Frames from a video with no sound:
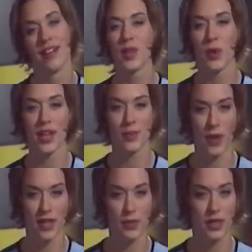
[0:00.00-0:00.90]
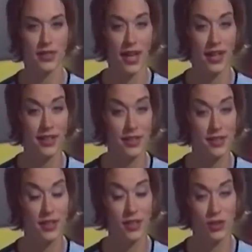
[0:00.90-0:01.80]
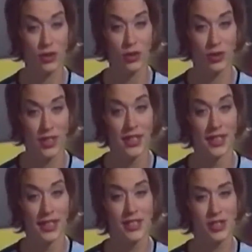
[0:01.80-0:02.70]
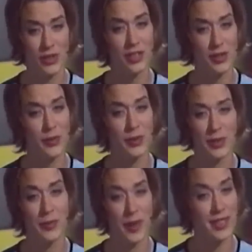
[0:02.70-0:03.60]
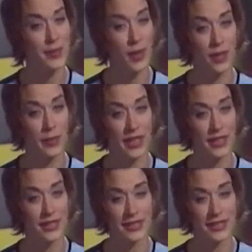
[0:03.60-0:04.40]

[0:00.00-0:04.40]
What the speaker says: Midway's baseball title is said to stretch the rules of baseball a bit.